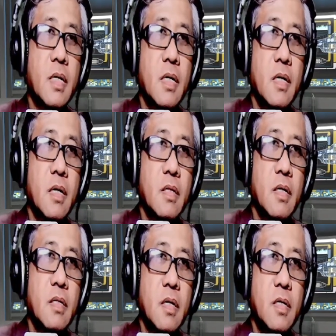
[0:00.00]
and
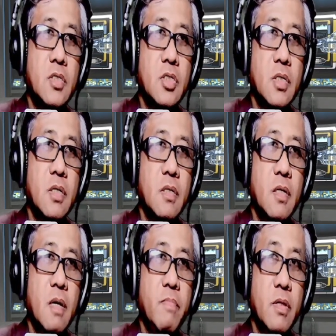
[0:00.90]
then reaching the
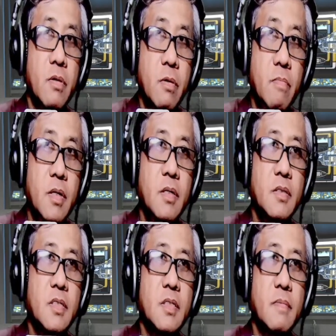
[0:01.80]

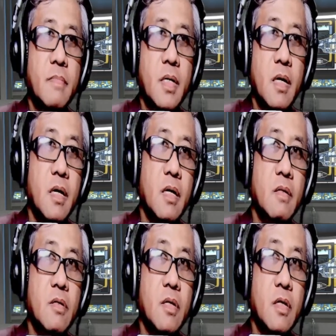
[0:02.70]
epidermis,
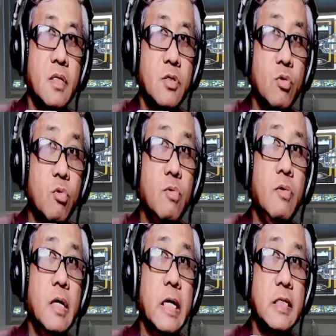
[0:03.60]
again through
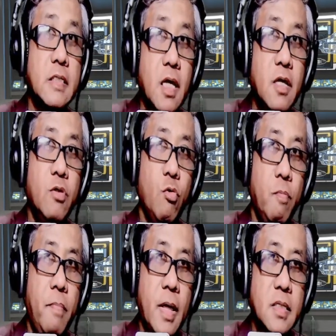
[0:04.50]

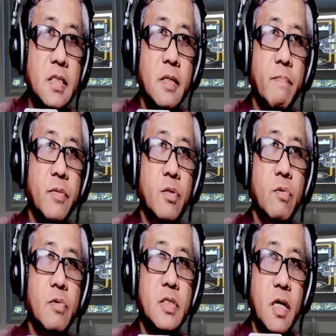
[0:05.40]
cytoplasm
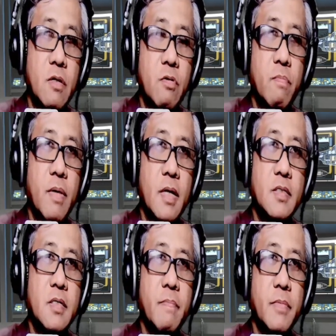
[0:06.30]
to
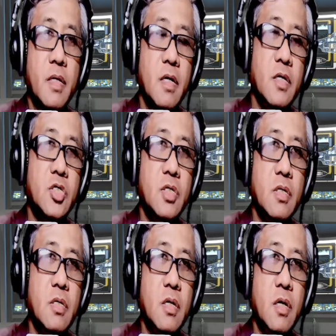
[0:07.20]
cytoplasm, then
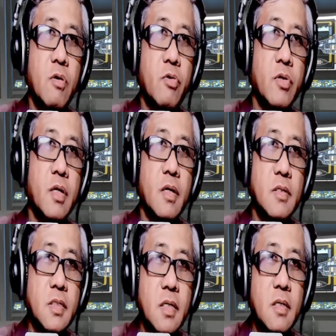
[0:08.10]
reaching the cortical
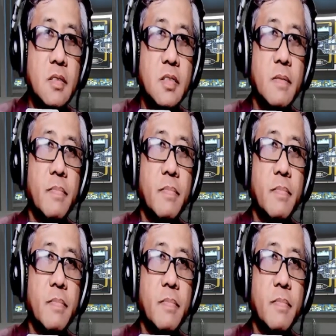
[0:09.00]
cells.